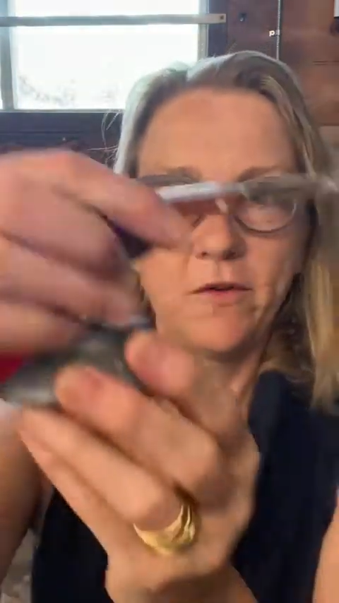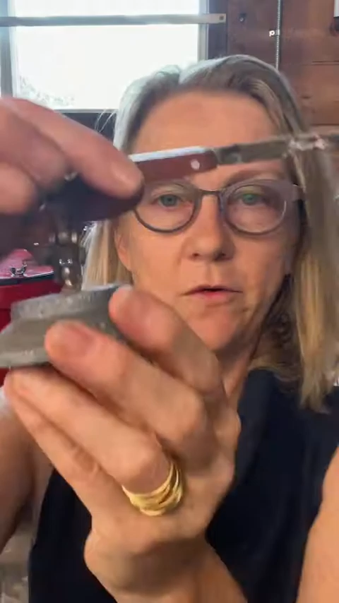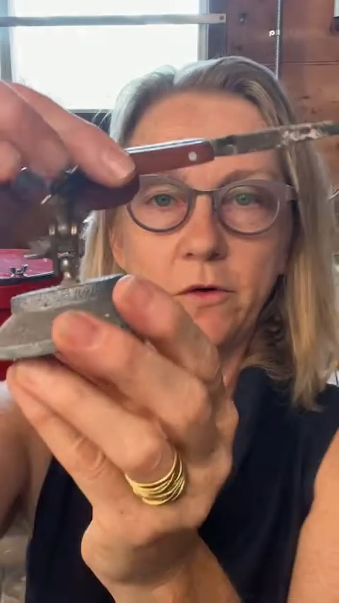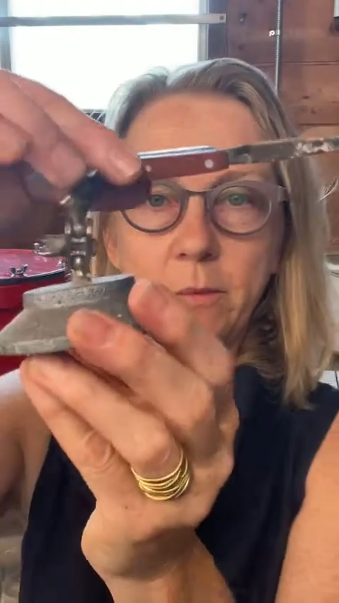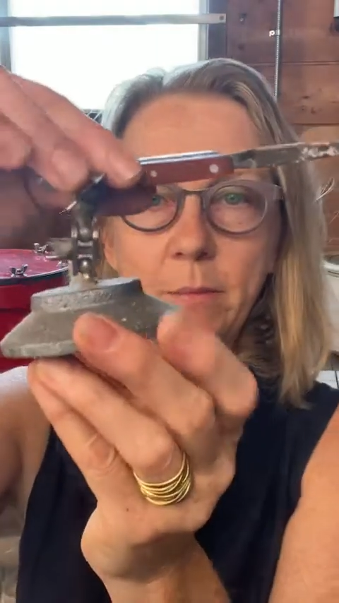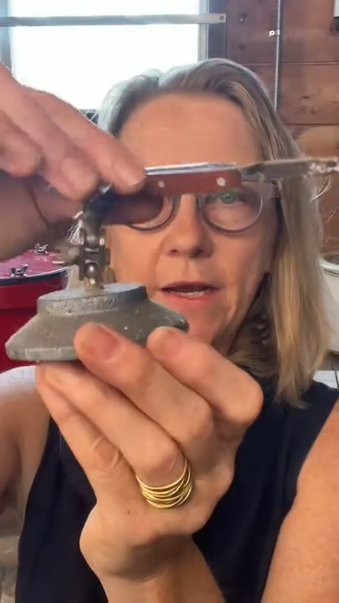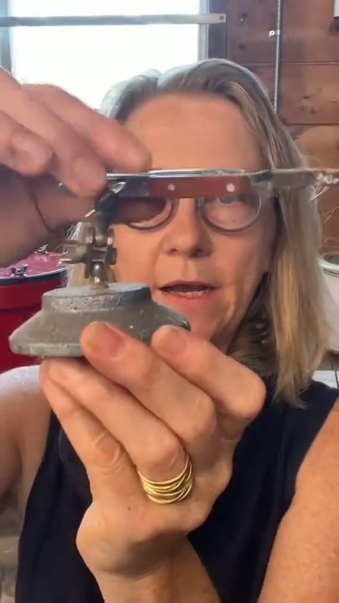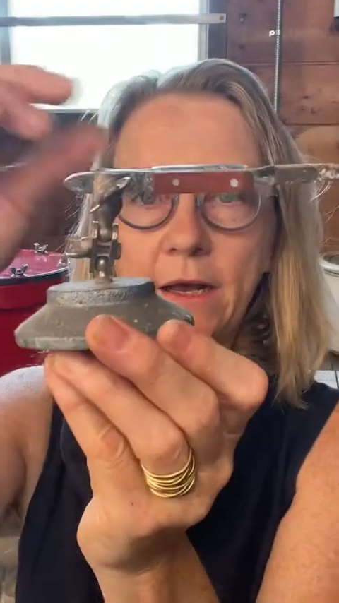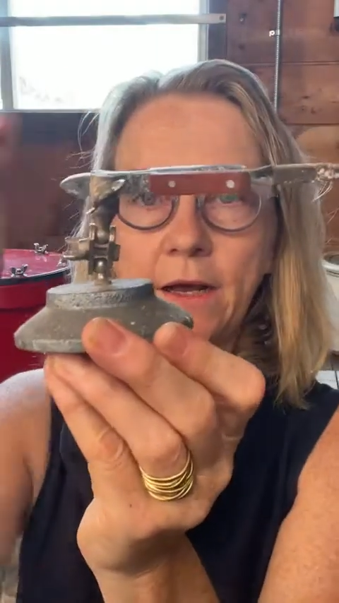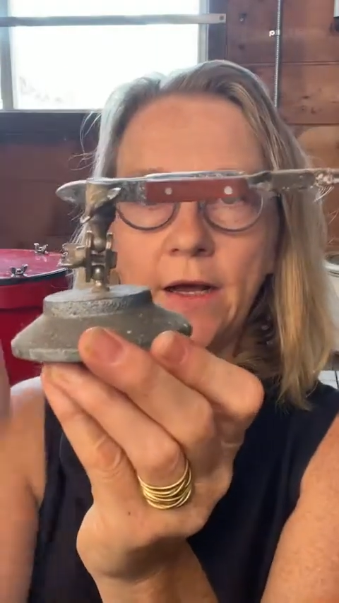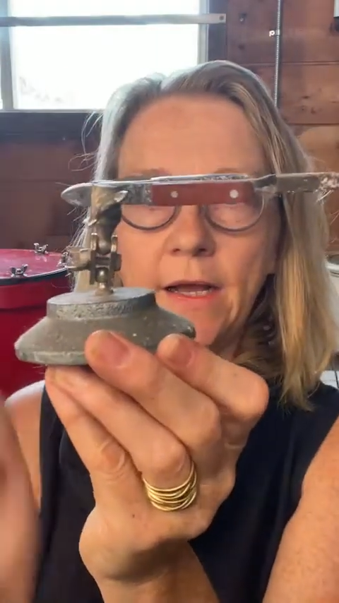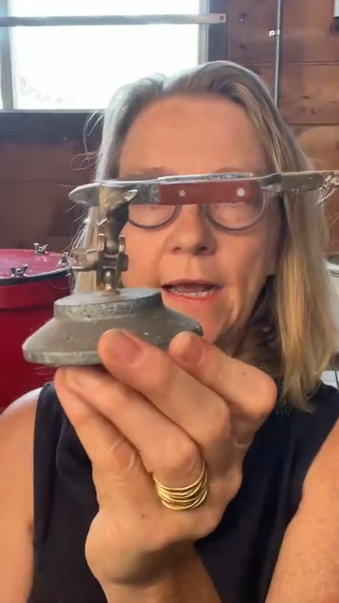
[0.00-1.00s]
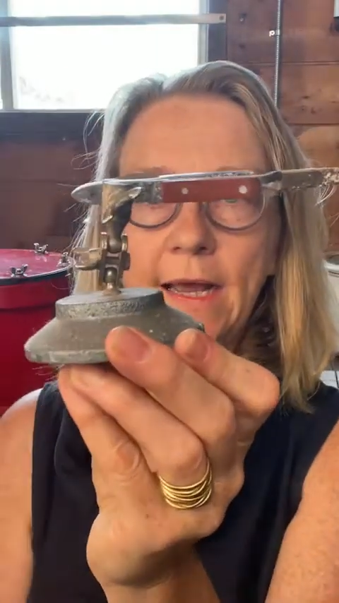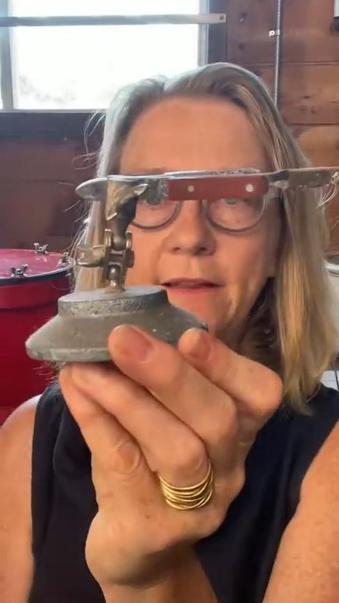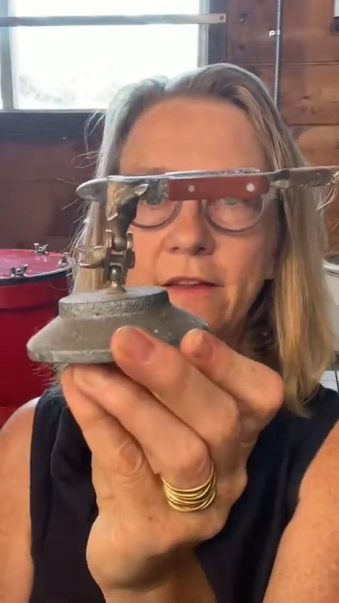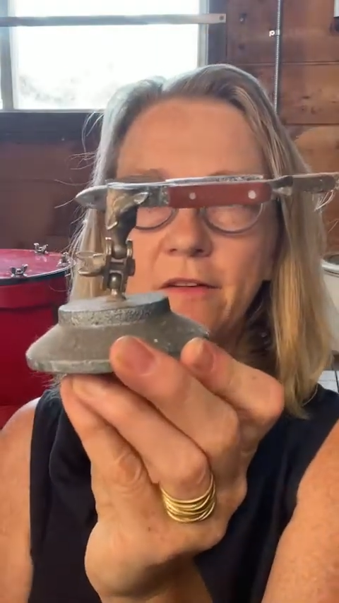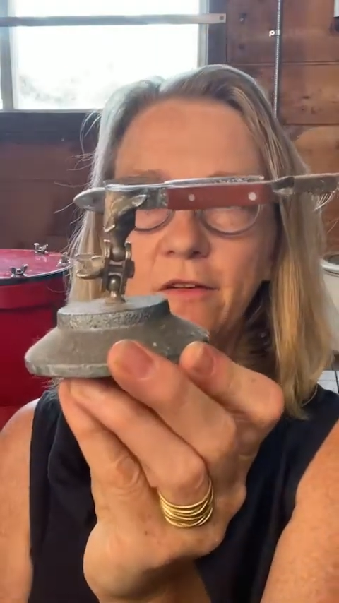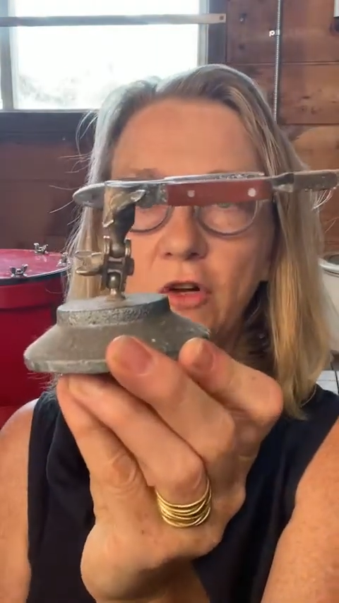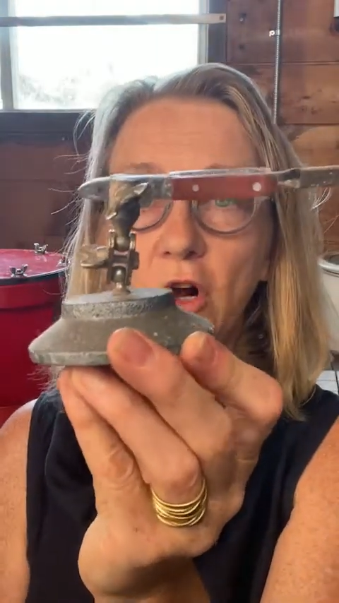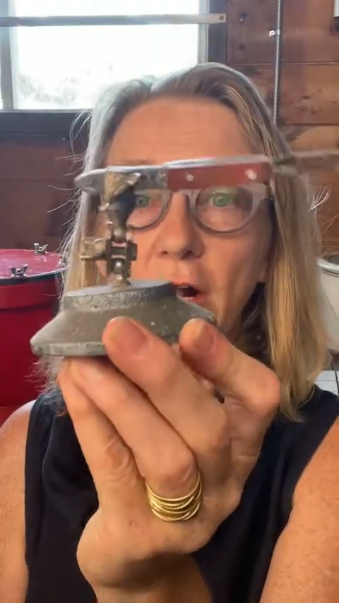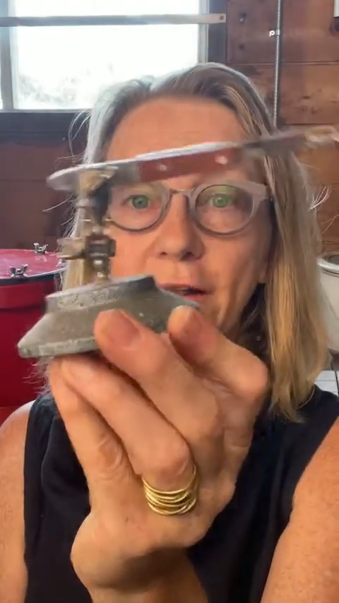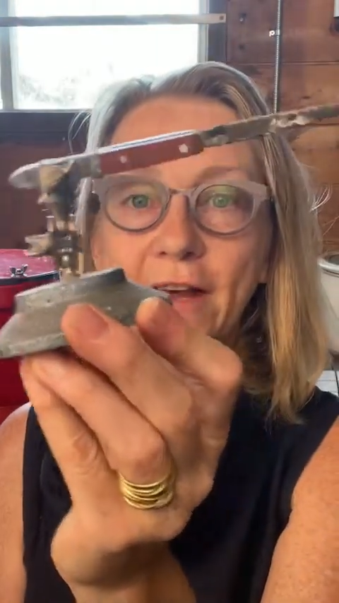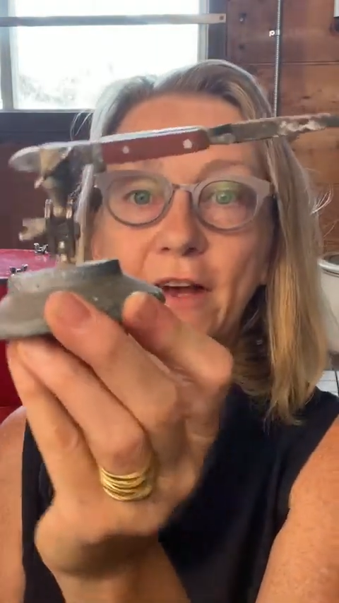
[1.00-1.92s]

do it, but and this is called